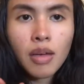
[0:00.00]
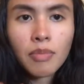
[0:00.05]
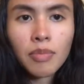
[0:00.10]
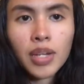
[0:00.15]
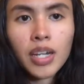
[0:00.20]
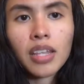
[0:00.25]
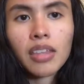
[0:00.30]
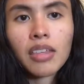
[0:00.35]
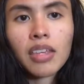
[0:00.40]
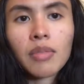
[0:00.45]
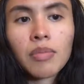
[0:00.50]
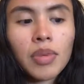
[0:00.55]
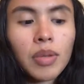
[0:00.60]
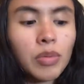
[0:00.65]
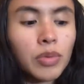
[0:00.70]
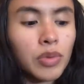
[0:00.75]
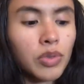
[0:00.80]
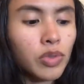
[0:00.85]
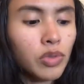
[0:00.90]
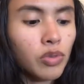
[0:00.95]
But I think
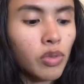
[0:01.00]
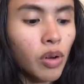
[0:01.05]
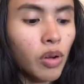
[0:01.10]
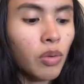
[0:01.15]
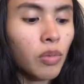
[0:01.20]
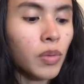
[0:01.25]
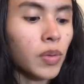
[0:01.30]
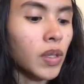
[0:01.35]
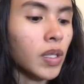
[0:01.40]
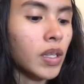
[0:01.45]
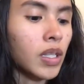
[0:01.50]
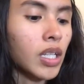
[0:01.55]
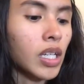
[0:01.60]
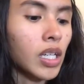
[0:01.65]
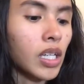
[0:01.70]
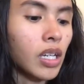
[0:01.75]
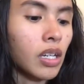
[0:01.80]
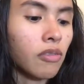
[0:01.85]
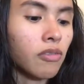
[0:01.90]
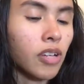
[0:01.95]
people strong with the
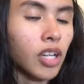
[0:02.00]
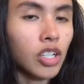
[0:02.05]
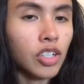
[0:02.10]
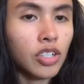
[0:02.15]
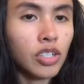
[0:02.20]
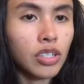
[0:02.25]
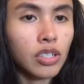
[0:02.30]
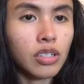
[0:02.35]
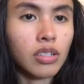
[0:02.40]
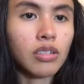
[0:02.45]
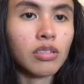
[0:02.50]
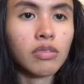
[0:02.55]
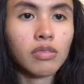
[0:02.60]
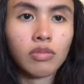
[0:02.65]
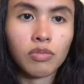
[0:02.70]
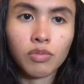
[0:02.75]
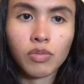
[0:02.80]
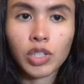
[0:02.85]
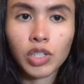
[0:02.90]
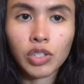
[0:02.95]
thinking function,
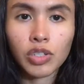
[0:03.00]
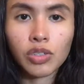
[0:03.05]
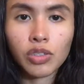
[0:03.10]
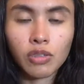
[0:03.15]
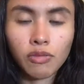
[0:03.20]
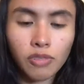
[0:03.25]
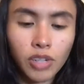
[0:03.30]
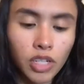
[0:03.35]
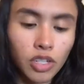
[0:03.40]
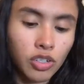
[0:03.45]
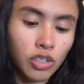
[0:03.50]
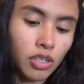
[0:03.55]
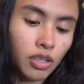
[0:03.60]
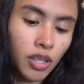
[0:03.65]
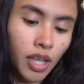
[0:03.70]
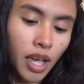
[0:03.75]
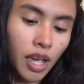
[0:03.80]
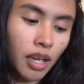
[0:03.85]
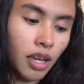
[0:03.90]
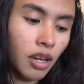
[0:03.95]
which is the
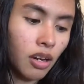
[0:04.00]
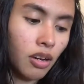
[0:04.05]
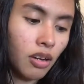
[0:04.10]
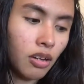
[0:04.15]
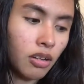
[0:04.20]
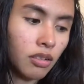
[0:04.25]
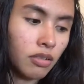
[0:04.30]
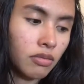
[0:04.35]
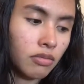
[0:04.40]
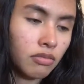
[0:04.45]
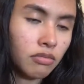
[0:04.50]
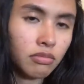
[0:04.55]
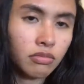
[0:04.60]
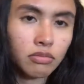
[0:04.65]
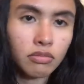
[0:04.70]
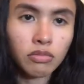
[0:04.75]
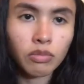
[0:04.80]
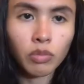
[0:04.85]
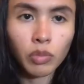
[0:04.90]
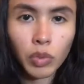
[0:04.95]
function that air
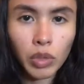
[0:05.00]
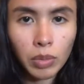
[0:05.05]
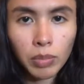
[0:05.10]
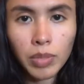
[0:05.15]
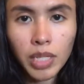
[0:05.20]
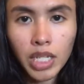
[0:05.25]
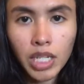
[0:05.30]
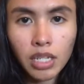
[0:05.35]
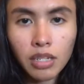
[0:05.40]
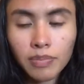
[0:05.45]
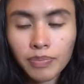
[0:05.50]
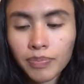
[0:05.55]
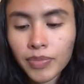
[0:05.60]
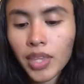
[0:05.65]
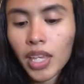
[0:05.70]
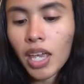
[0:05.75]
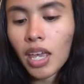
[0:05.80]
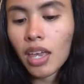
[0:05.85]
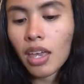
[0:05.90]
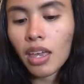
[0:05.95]
would be
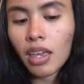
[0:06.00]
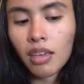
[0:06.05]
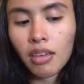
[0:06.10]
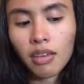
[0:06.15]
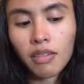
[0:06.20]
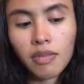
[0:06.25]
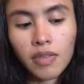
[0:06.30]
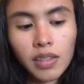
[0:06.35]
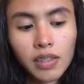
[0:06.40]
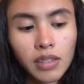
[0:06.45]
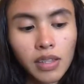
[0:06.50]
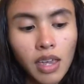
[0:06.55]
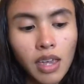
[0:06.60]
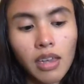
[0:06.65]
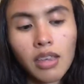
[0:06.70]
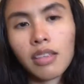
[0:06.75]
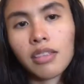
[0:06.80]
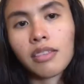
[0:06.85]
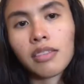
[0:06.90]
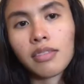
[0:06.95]
in this
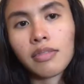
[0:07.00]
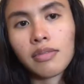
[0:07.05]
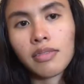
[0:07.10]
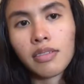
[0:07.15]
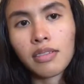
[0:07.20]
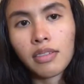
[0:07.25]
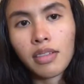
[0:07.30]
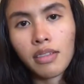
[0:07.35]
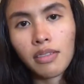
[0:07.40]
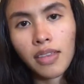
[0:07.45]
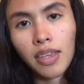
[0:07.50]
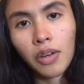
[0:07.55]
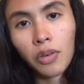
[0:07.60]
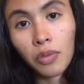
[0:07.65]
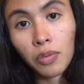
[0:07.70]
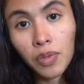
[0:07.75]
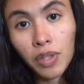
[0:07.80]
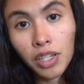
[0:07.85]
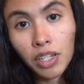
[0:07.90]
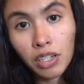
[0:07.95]
case, they
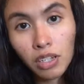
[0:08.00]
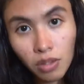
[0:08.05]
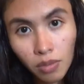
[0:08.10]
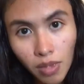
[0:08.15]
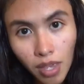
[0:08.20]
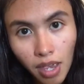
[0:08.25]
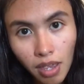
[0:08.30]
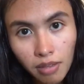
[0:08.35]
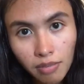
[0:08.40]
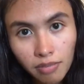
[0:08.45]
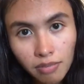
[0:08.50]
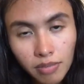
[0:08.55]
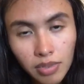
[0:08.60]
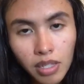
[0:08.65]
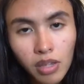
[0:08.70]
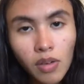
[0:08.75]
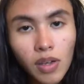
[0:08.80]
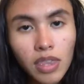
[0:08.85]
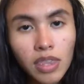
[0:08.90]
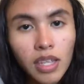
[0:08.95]
don't really do that.
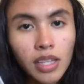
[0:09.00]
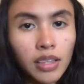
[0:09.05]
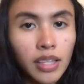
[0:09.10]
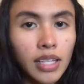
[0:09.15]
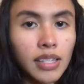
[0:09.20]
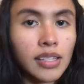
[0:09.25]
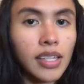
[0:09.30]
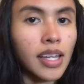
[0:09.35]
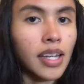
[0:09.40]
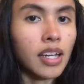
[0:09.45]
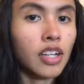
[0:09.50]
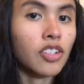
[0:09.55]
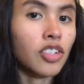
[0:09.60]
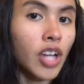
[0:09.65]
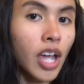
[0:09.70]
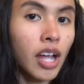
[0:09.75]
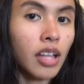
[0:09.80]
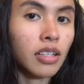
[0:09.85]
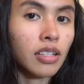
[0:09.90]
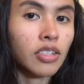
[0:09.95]
So I think that's like a
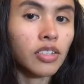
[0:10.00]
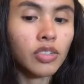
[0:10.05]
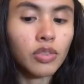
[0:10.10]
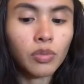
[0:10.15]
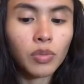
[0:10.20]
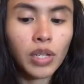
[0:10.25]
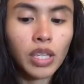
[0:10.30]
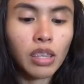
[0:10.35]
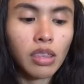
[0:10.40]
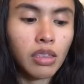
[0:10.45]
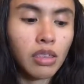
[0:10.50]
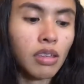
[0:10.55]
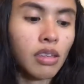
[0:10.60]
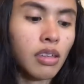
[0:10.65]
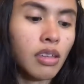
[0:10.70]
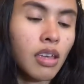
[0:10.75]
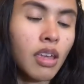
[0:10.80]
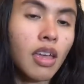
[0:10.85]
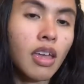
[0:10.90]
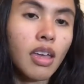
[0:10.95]
challenge with
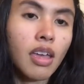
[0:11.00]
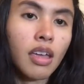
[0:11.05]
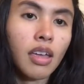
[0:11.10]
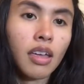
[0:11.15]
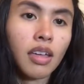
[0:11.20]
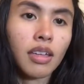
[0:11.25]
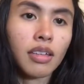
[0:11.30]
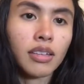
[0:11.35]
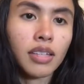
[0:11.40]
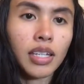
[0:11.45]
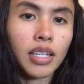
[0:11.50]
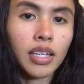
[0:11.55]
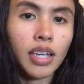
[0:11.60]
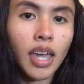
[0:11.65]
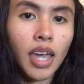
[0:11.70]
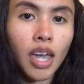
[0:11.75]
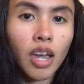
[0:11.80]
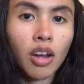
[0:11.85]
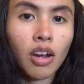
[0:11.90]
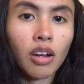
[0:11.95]

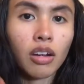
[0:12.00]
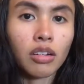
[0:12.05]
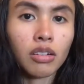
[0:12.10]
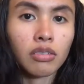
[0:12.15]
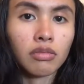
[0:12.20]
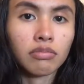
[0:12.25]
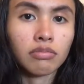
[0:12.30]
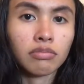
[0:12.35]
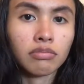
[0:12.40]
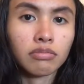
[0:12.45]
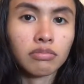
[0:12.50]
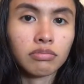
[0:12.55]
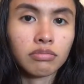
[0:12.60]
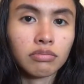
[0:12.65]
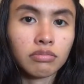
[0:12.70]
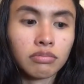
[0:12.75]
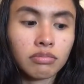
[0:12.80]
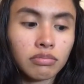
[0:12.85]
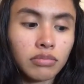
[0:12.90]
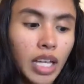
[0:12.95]
the air
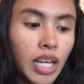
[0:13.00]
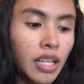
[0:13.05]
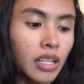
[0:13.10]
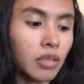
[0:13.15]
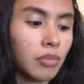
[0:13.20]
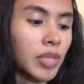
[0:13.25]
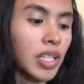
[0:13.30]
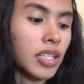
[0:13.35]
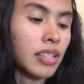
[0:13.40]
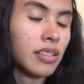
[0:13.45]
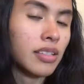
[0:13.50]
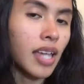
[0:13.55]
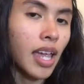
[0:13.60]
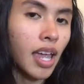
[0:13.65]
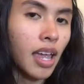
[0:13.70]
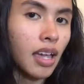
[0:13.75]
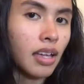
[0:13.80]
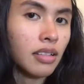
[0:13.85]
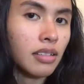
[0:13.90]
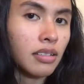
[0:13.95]
element
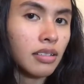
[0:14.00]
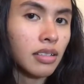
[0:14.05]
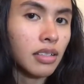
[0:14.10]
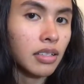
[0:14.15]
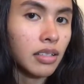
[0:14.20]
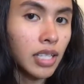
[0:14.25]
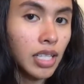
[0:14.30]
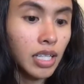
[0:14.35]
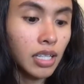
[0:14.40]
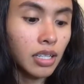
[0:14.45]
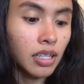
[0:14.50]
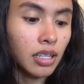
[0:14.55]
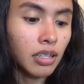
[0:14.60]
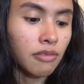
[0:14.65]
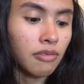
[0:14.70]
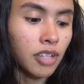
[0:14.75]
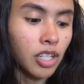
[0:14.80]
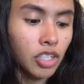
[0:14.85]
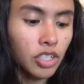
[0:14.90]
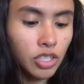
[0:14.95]
and the
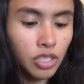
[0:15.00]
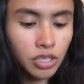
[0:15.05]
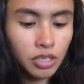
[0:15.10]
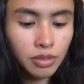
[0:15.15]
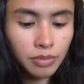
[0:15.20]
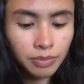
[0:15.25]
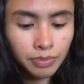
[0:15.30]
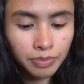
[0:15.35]
thinking function.